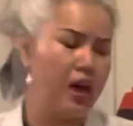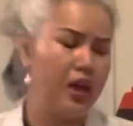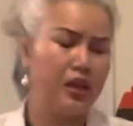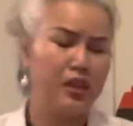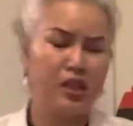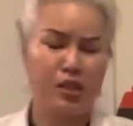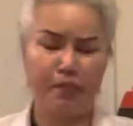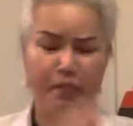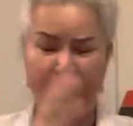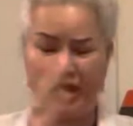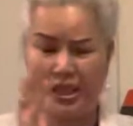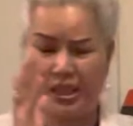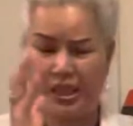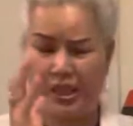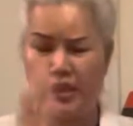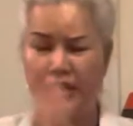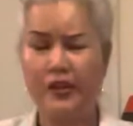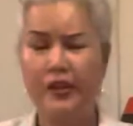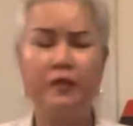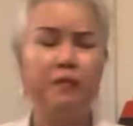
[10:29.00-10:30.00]
speech,
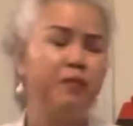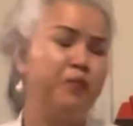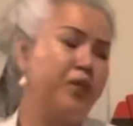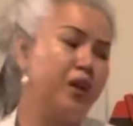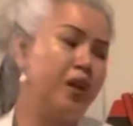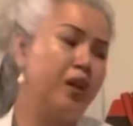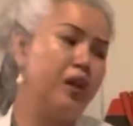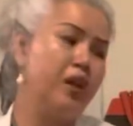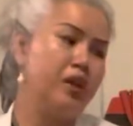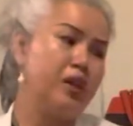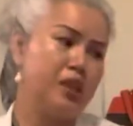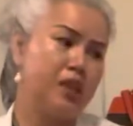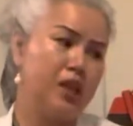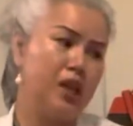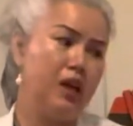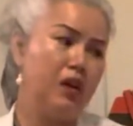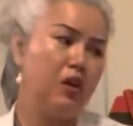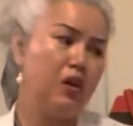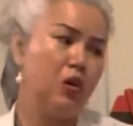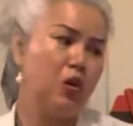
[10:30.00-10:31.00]
you know.
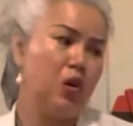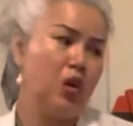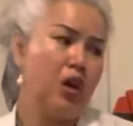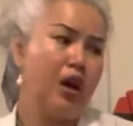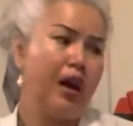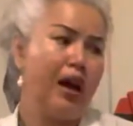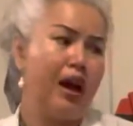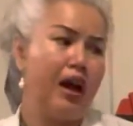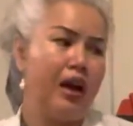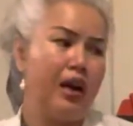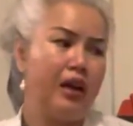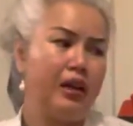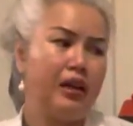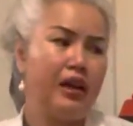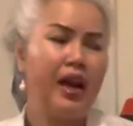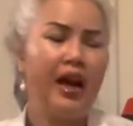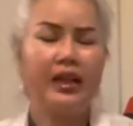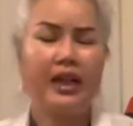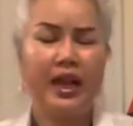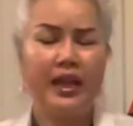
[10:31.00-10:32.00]
So
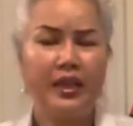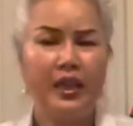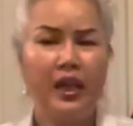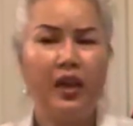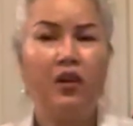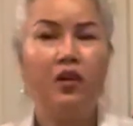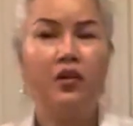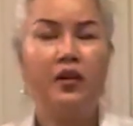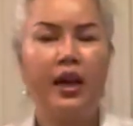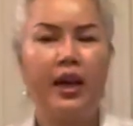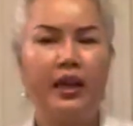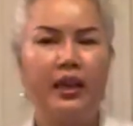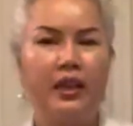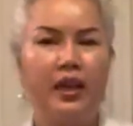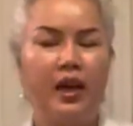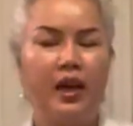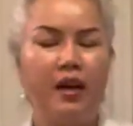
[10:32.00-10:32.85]
then I know that